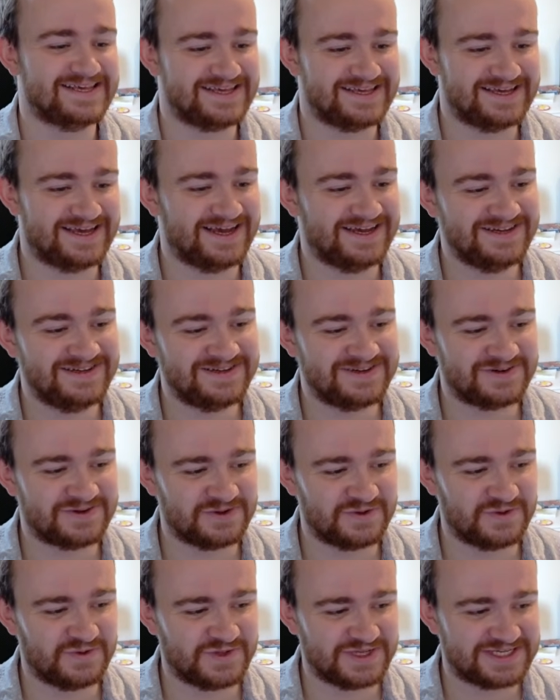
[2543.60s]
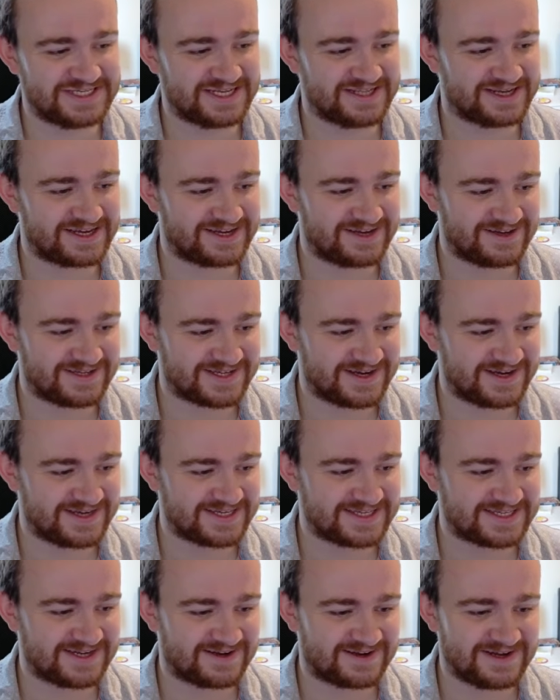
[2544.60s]
Yeah, and all these other cards kind
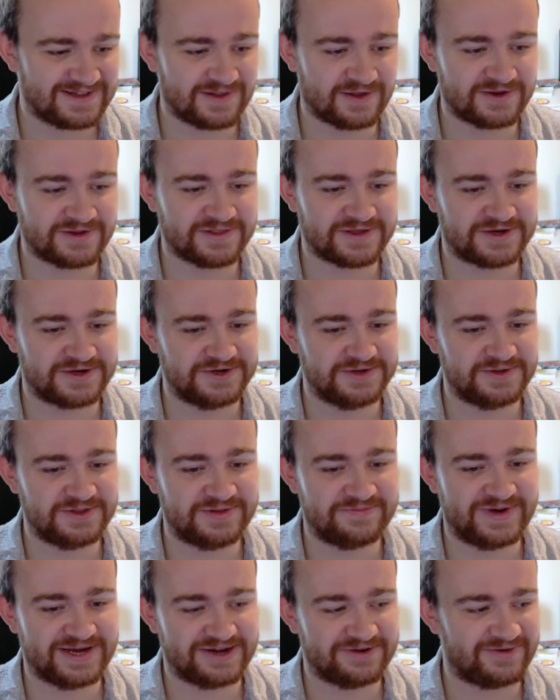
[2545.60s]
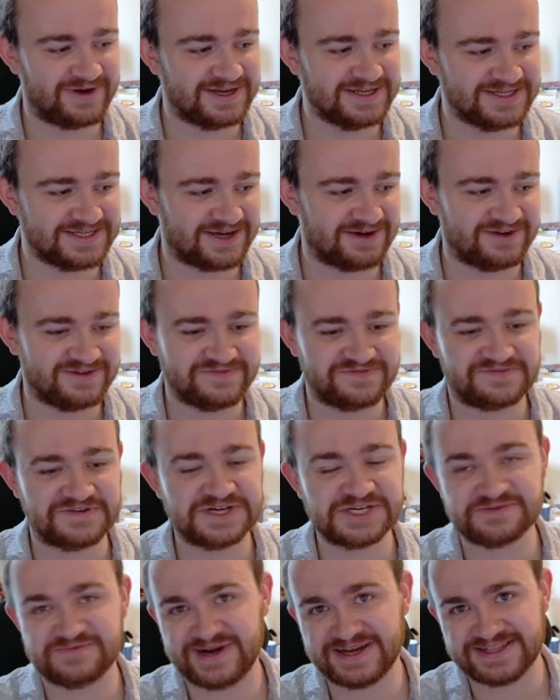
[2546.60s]
of suck. A lot of the better ones aren't
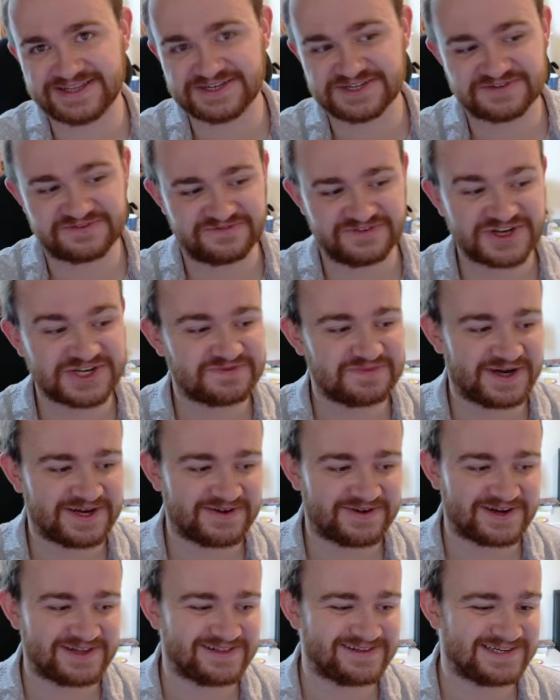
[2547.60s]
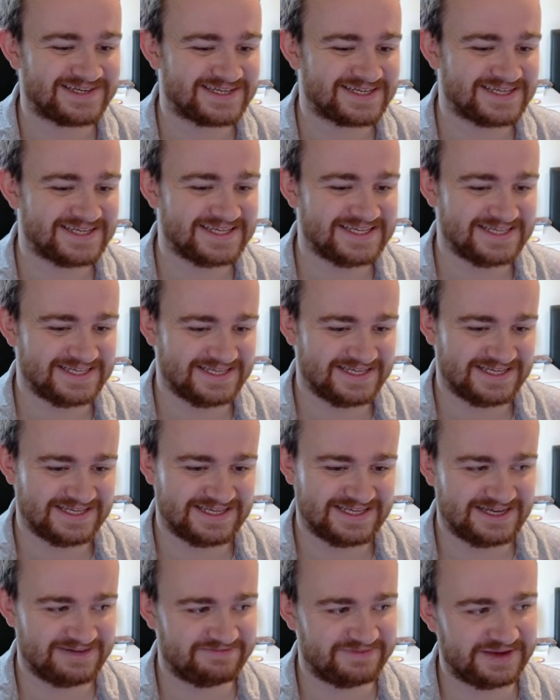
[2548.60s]
Fishman. They're just Fishman Island.
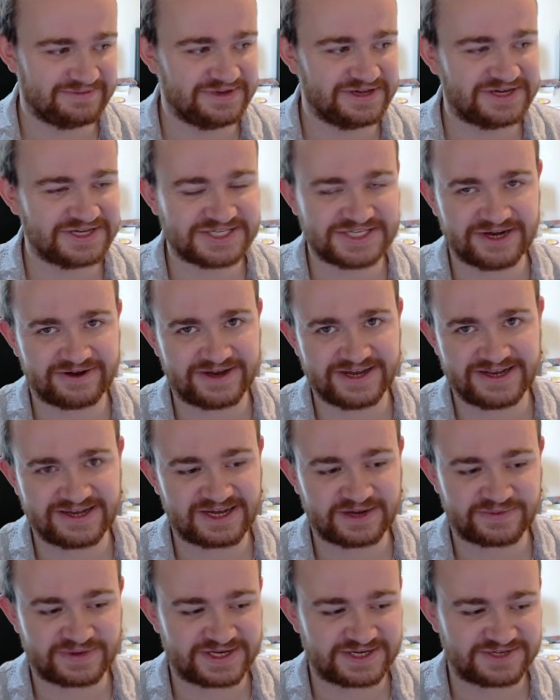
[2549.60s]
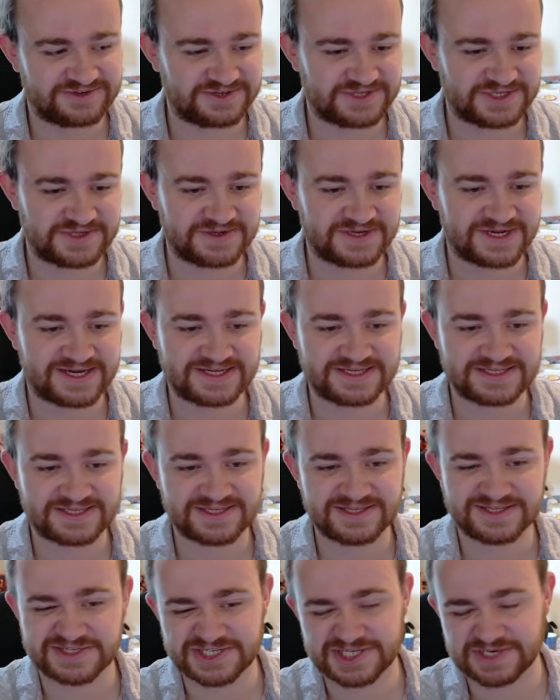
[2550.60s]
Like, maybe you could chuck in a couple extra 2Ks.
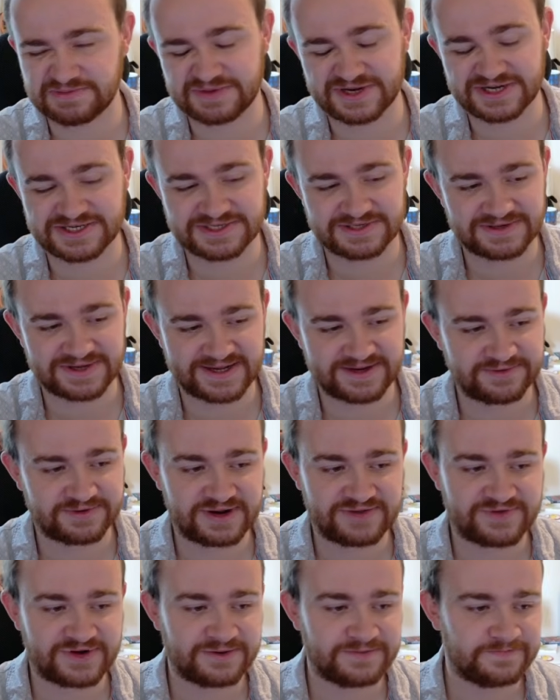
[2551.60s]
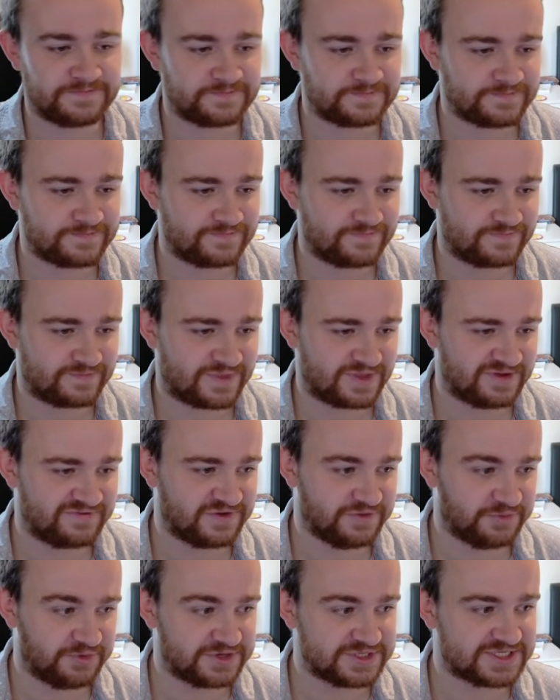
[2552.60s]
This Jinbei 2K, whatever. If
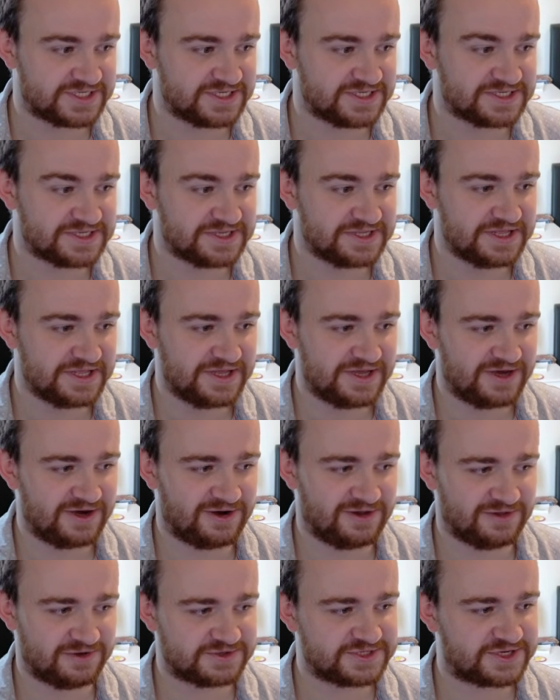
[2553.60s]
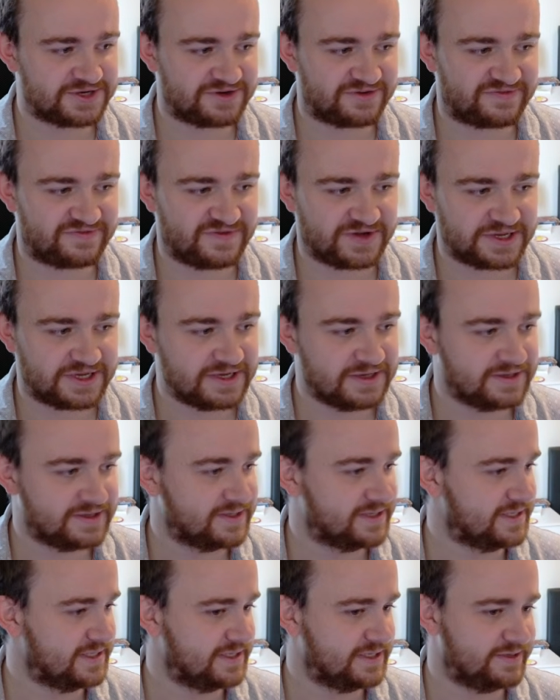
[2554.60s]
you wanted. Arlong's kind of funny,
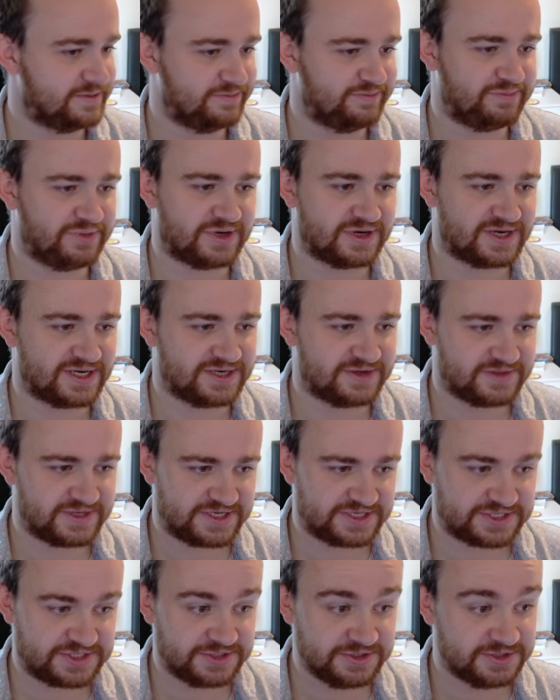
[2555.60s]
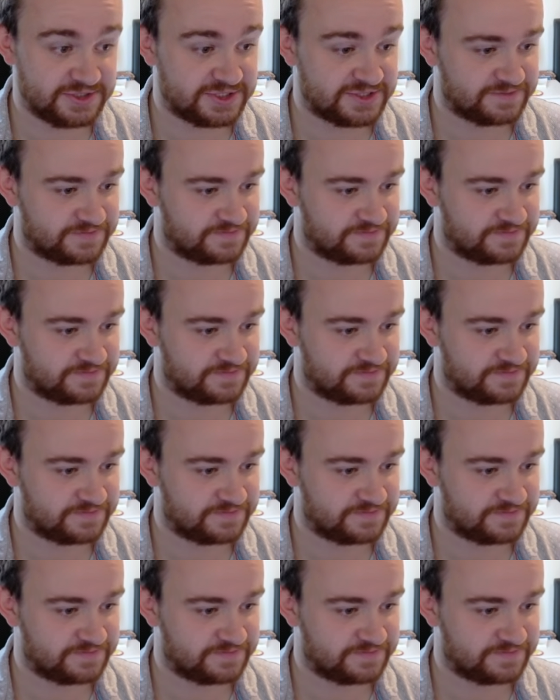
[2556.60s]
but I don't think it's good.